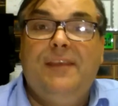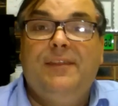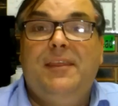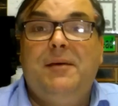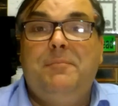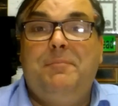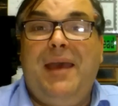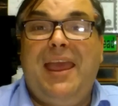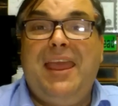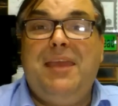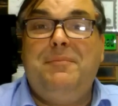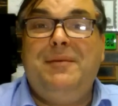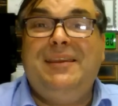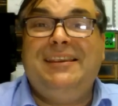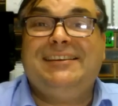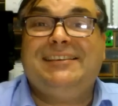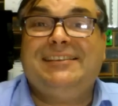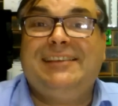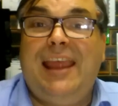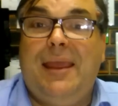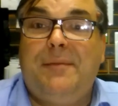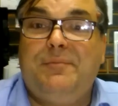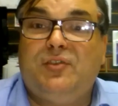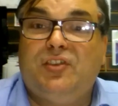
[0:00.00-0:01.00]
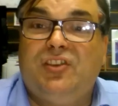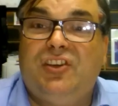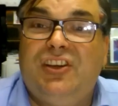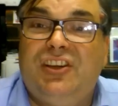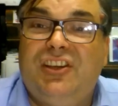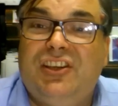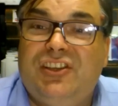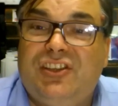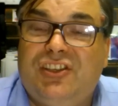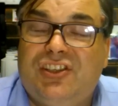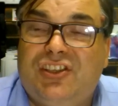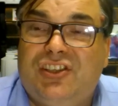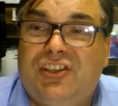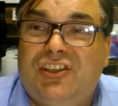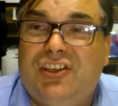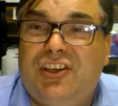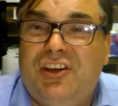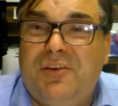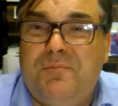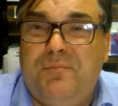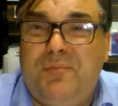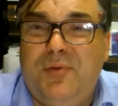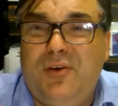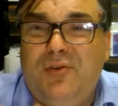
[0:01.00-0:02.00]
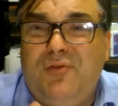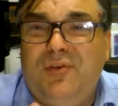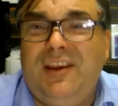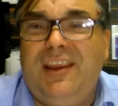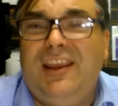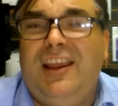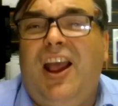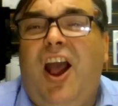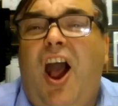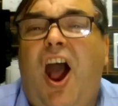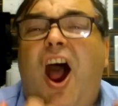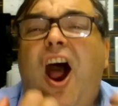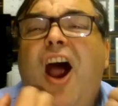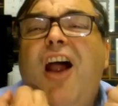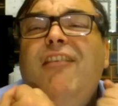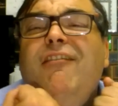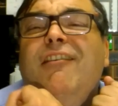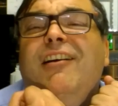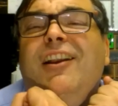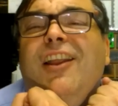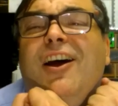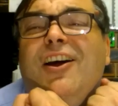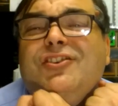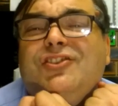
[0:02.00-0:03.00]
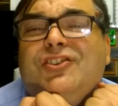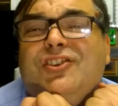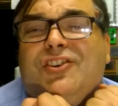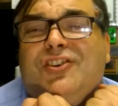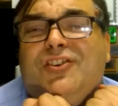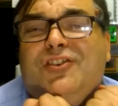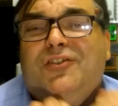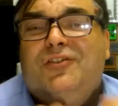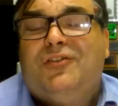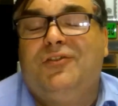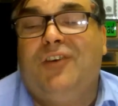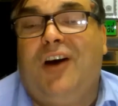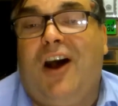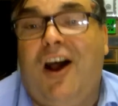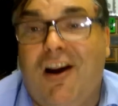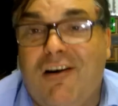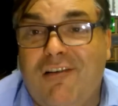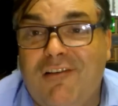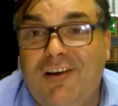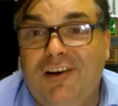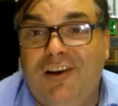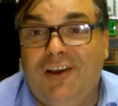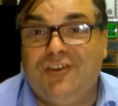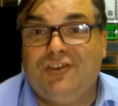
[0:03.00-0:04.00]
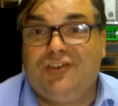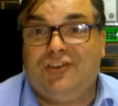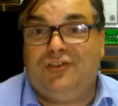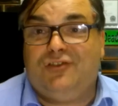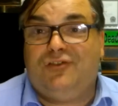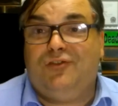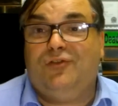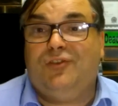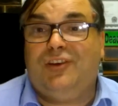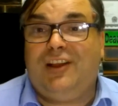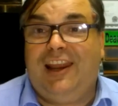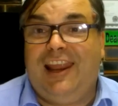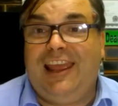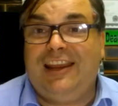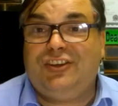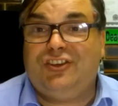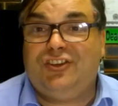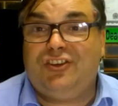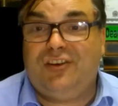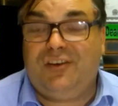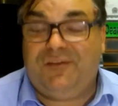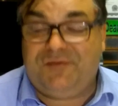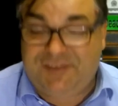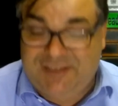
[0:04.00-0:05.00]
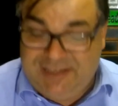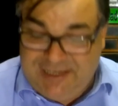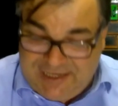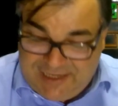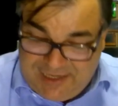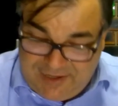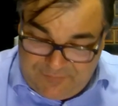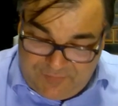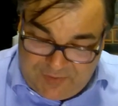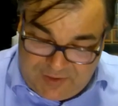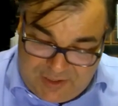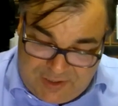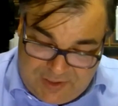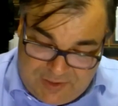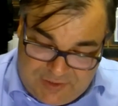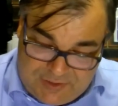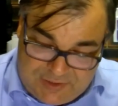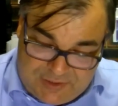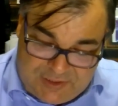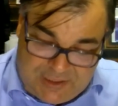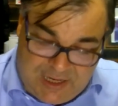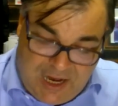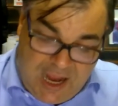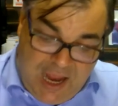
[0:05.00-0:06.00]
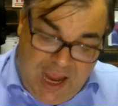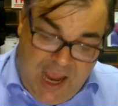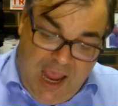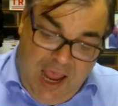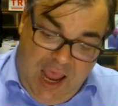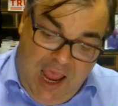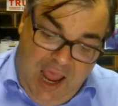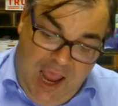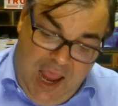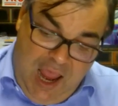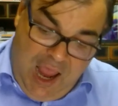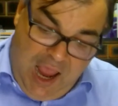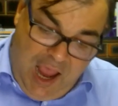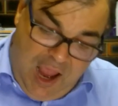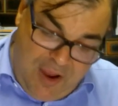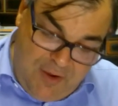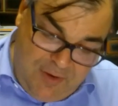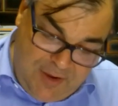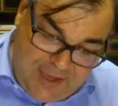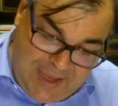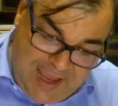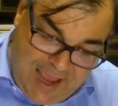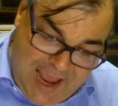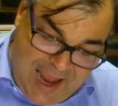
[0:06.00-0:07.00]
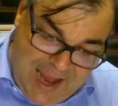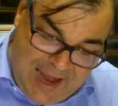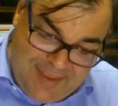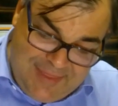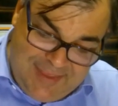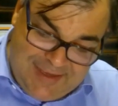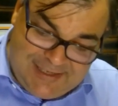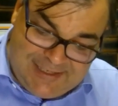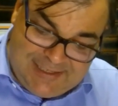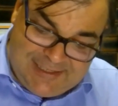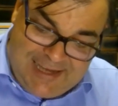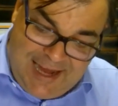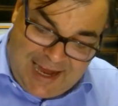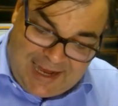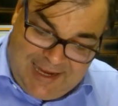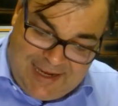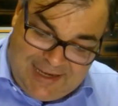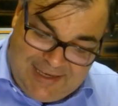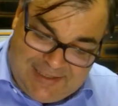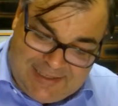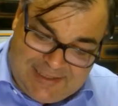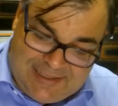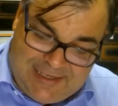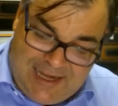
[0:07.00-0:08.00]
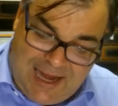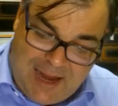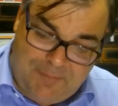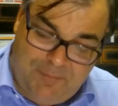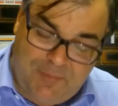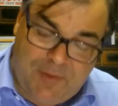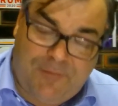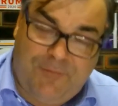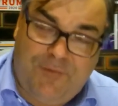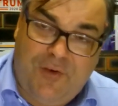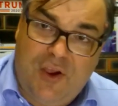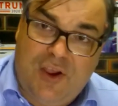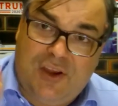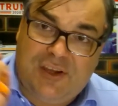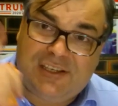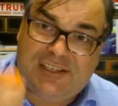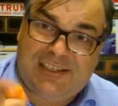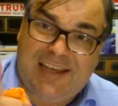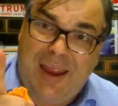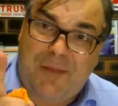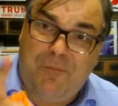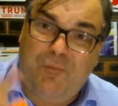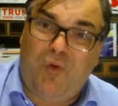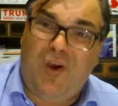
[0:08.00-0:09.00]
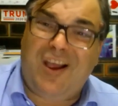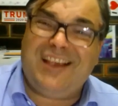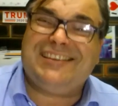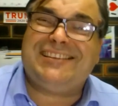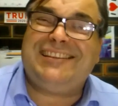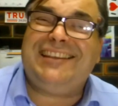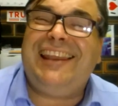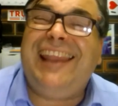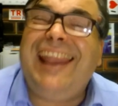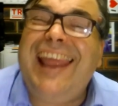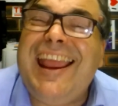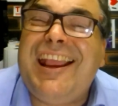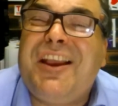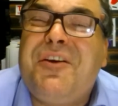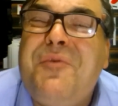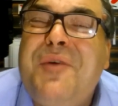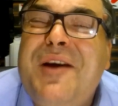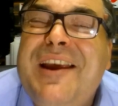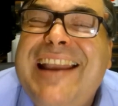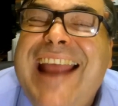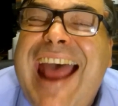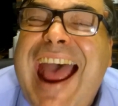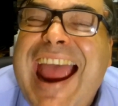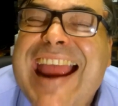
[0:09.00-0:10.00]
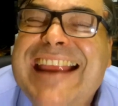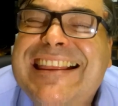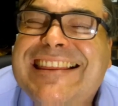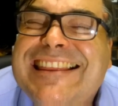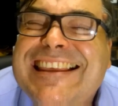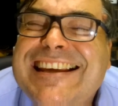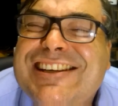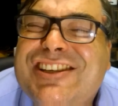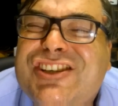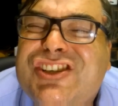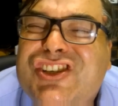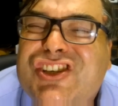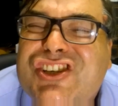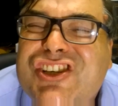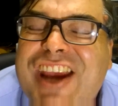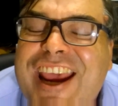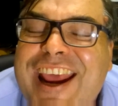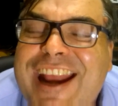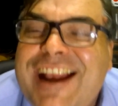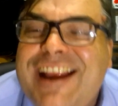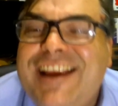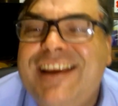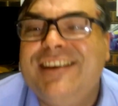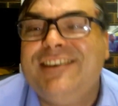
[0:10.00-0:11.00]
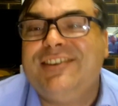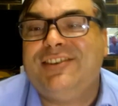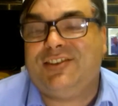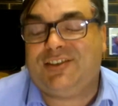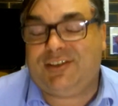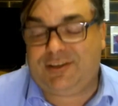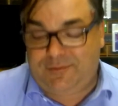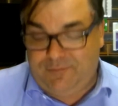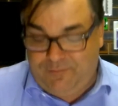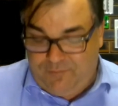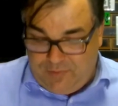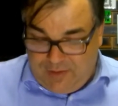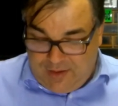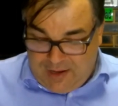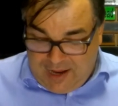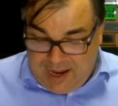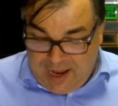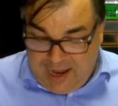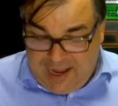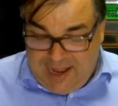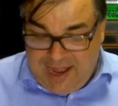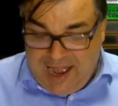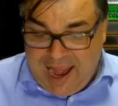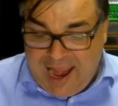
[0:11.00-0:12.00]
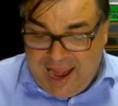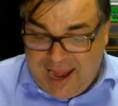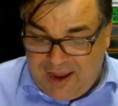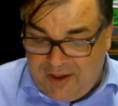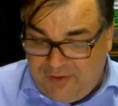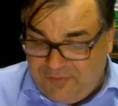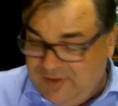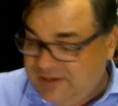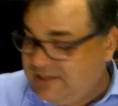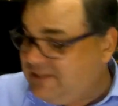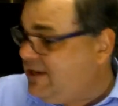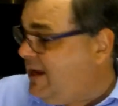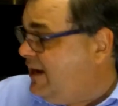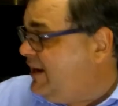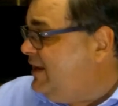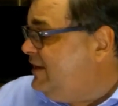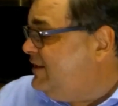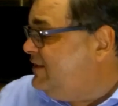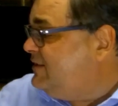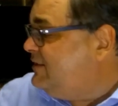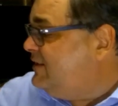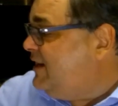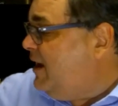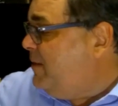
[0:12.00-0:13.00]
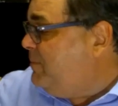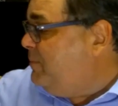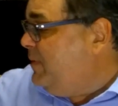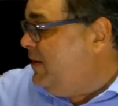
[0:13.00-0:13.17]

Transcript: The baby steps to building horological collection of significance. Okay, the second step. The first step was liquidate the shitters. Now the second step